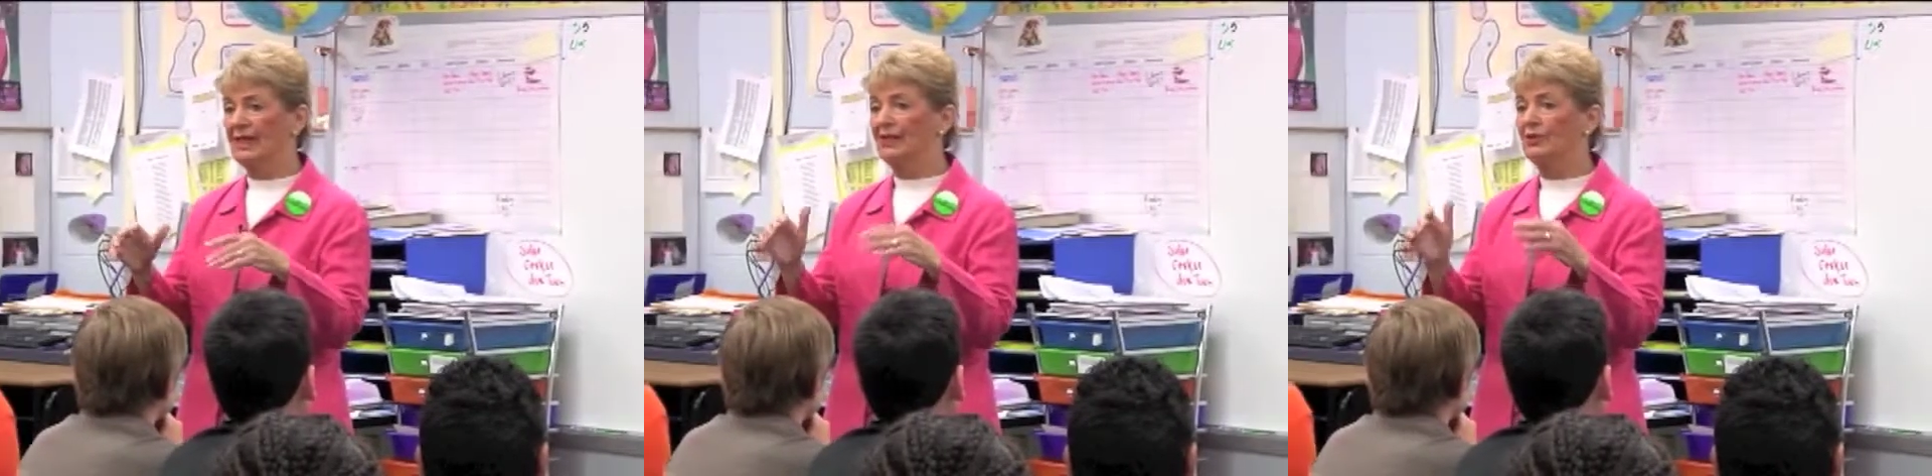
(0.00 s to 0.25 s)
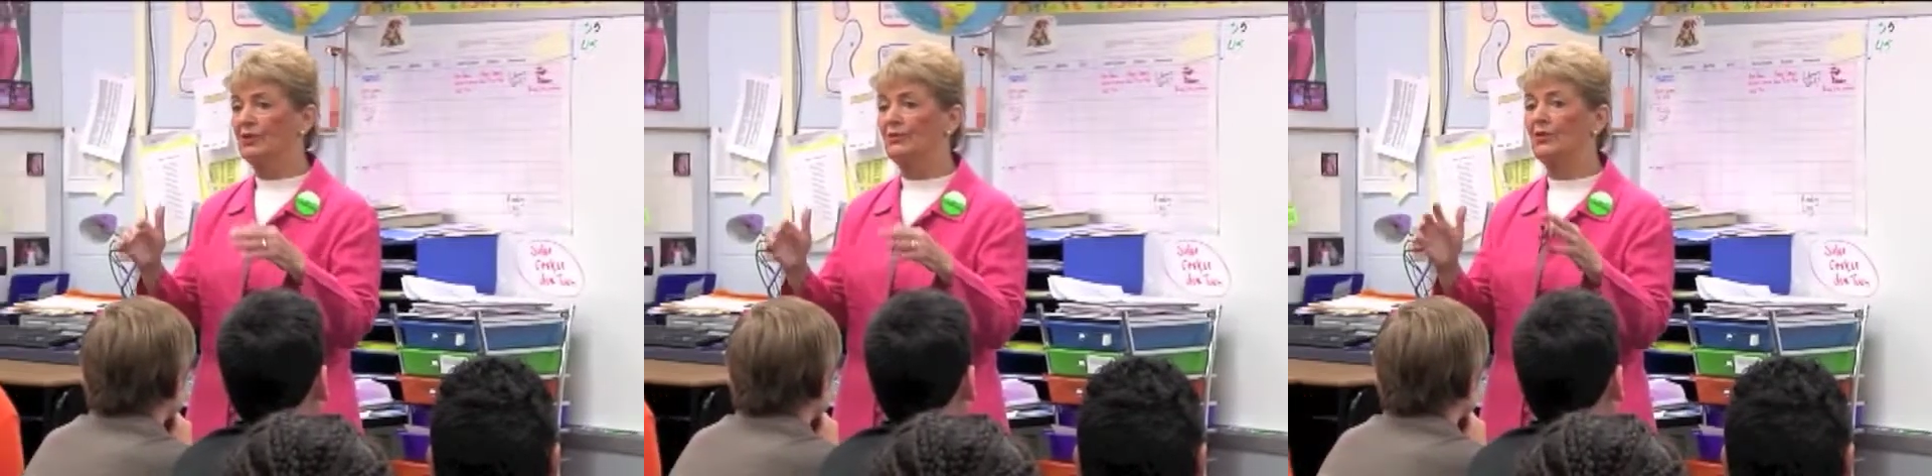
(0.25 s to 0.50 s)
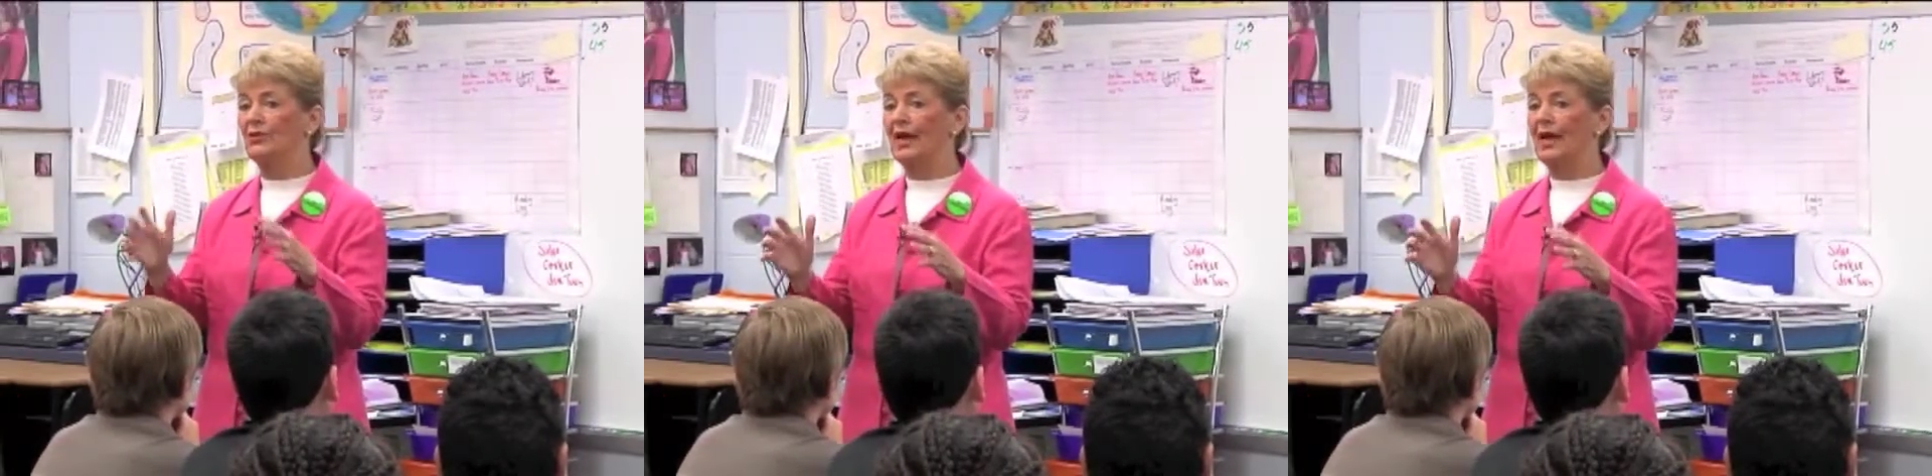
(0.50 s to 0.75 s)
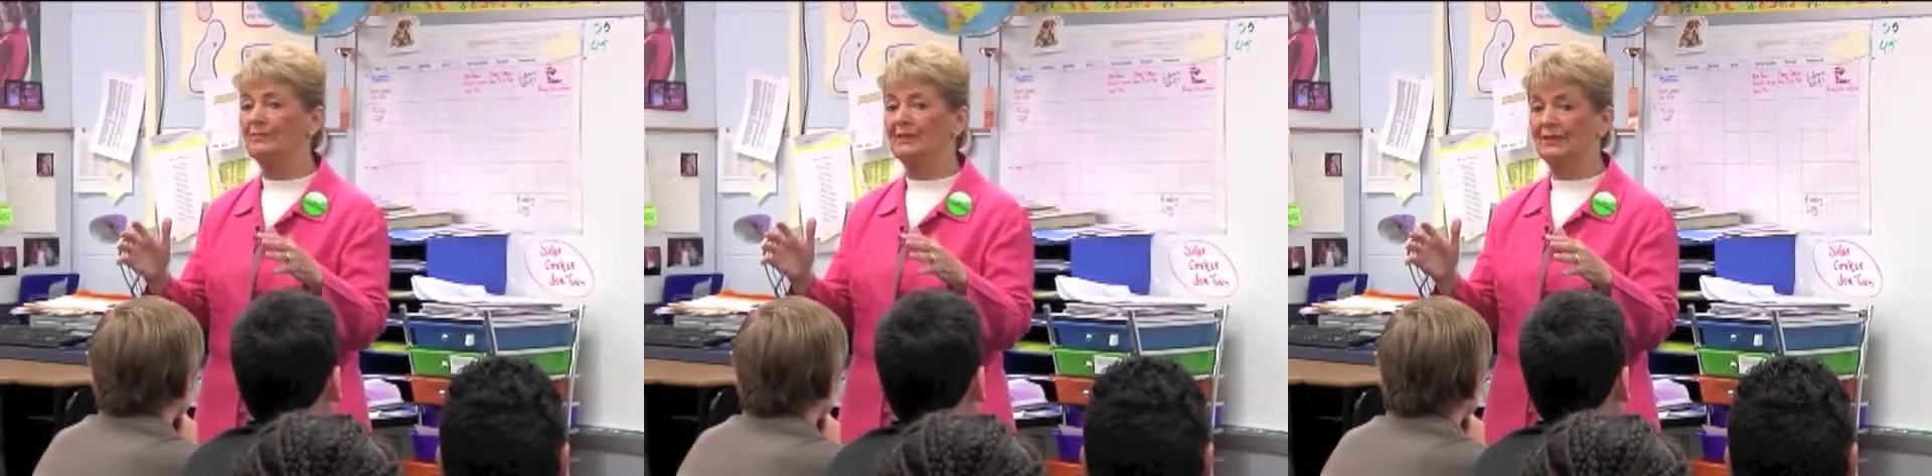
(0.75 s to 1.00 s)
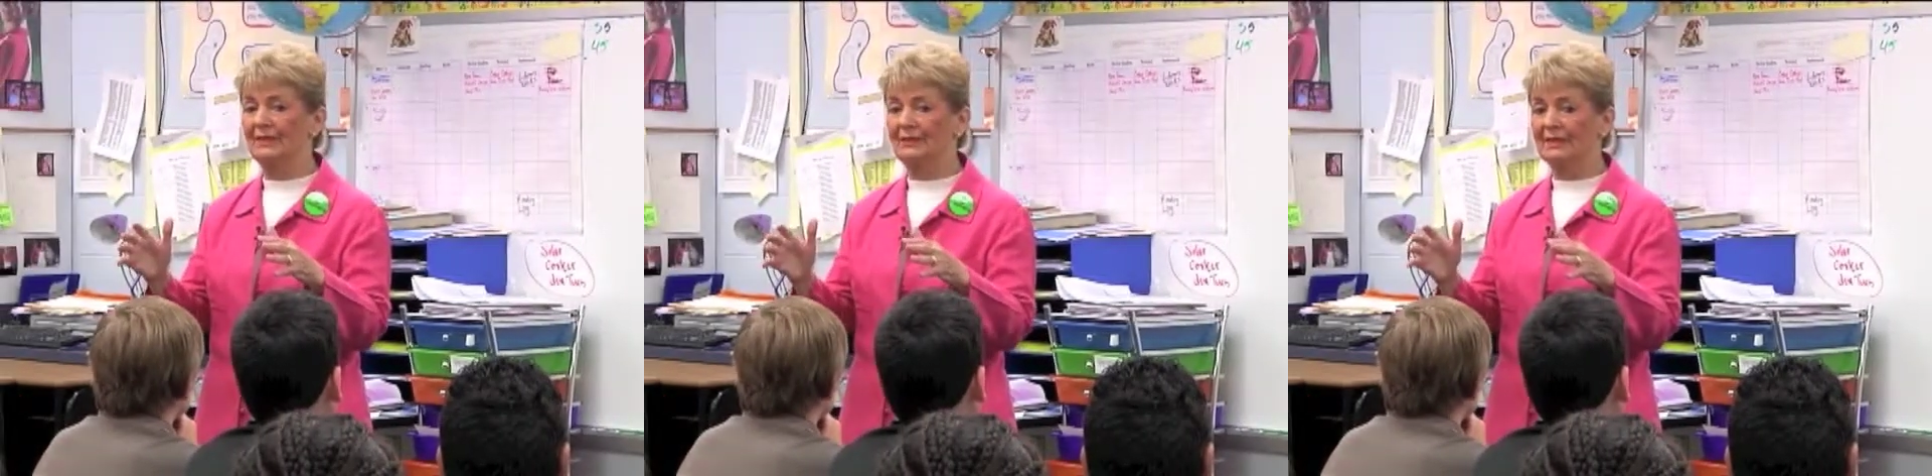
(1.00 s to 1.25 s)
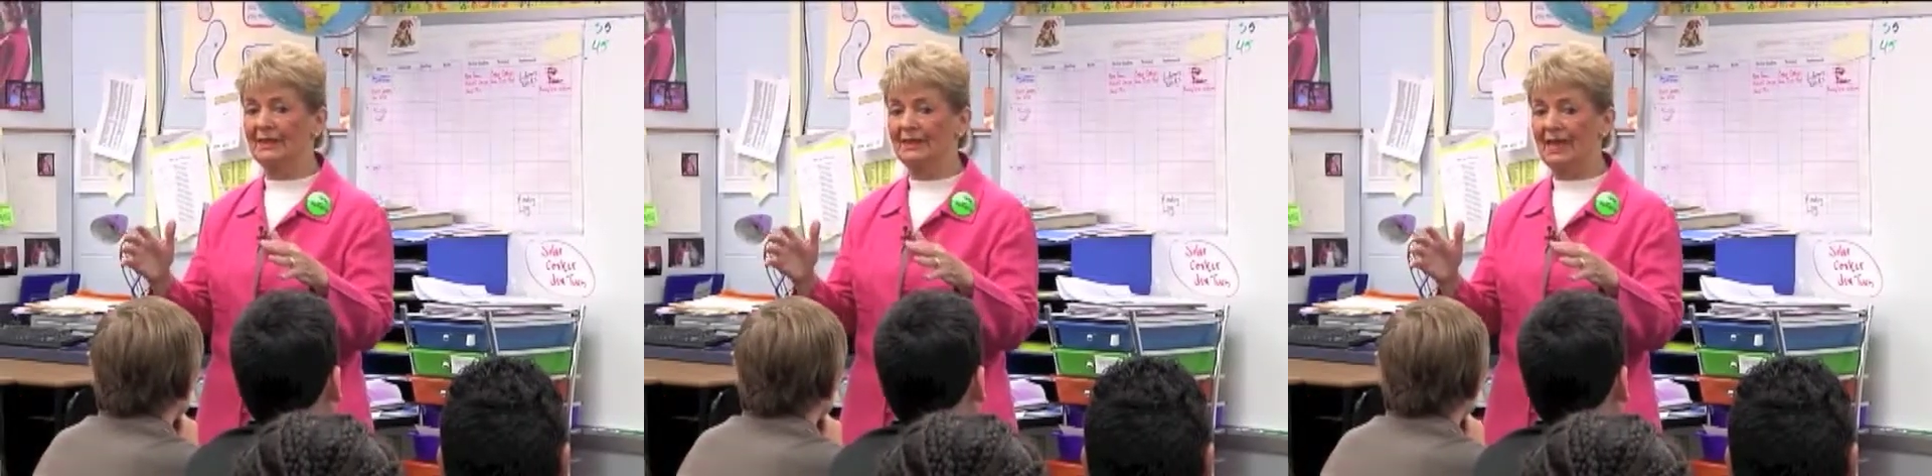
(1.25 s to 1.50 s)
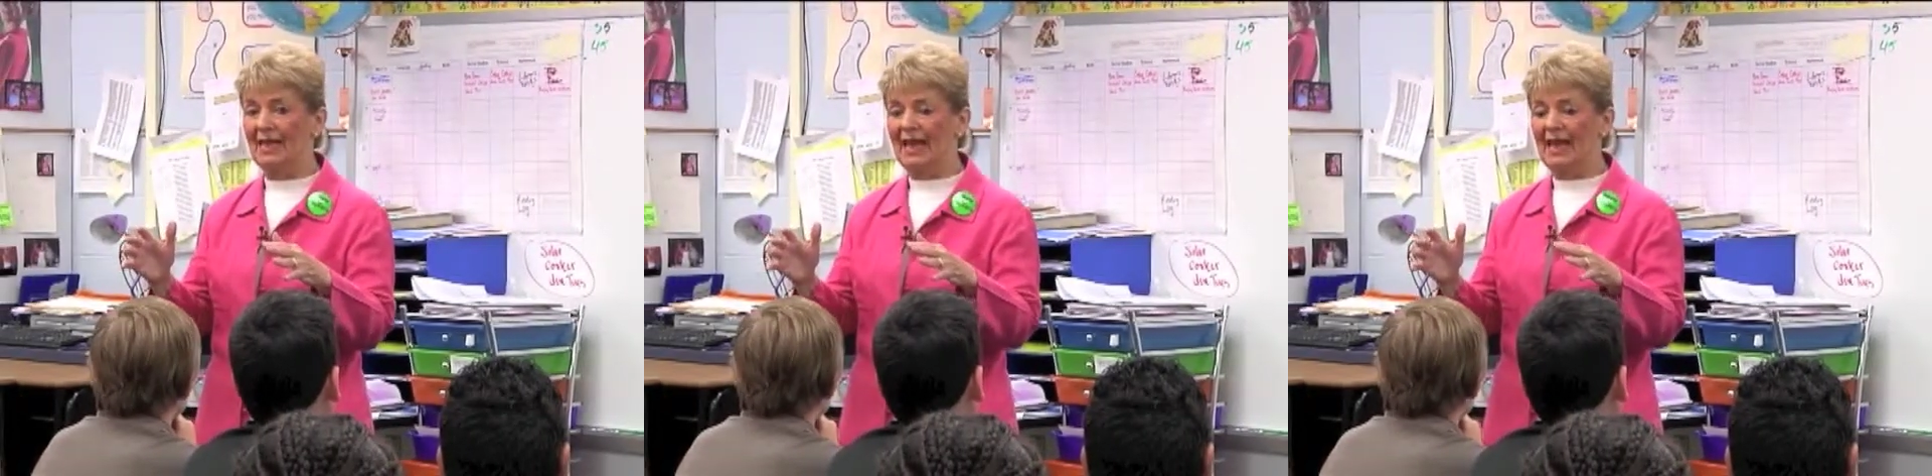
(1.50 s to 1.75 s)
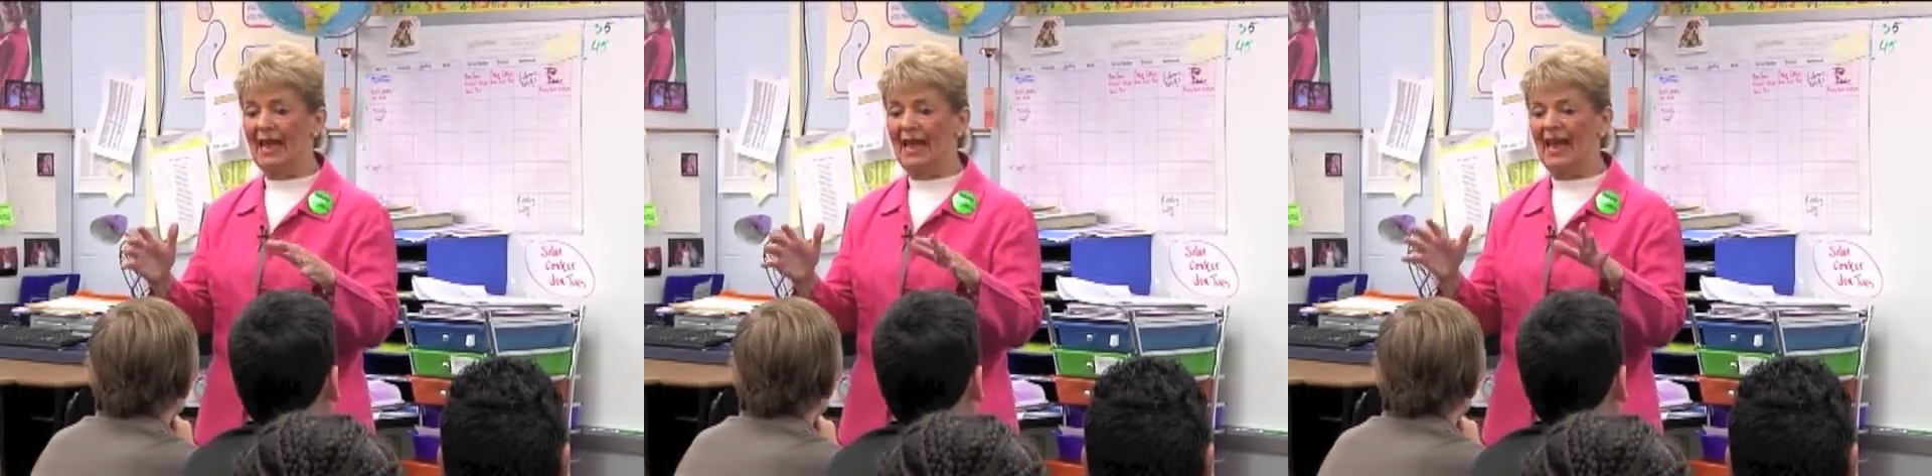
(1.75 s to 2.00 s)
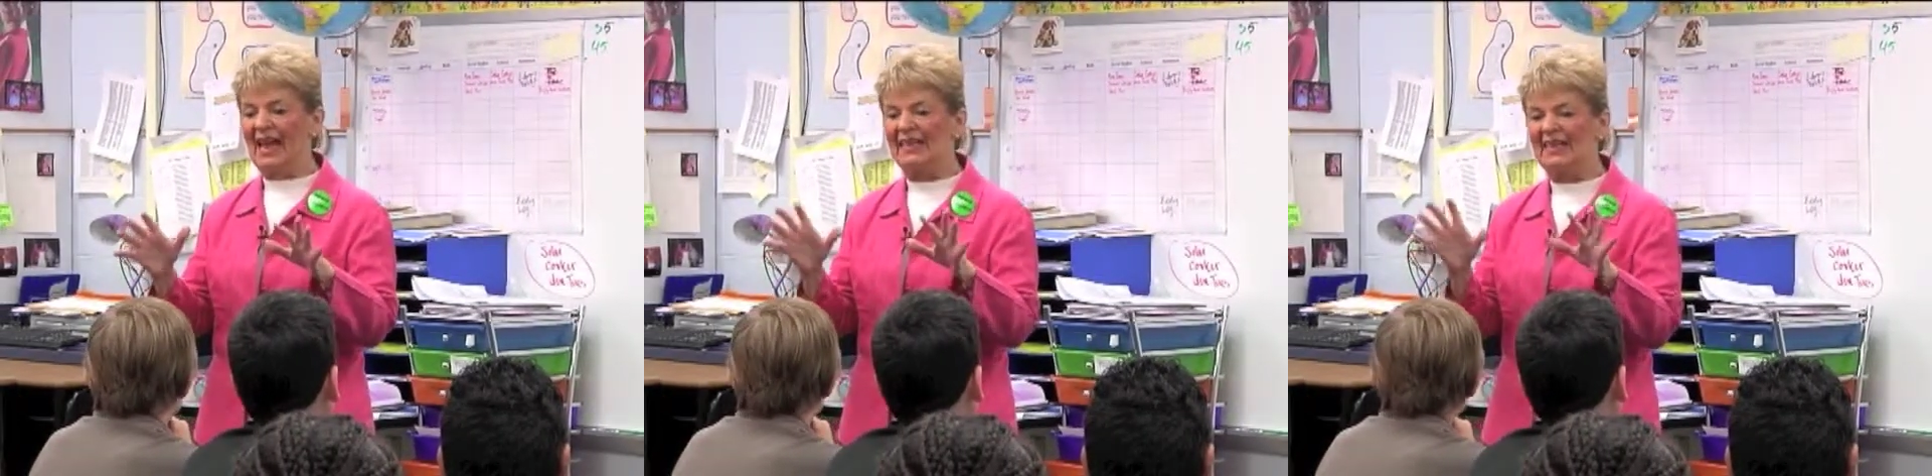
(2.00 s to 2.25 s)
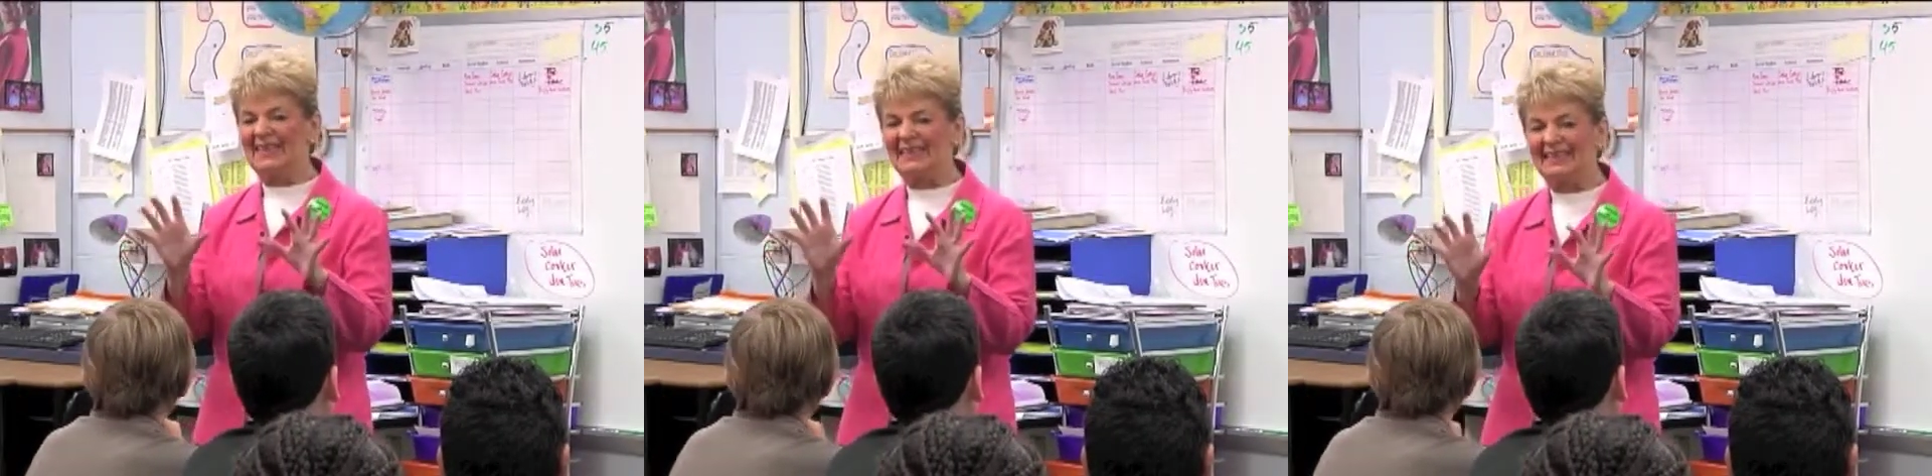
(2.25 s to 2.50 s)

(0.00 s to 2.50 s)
in your vocabulary. And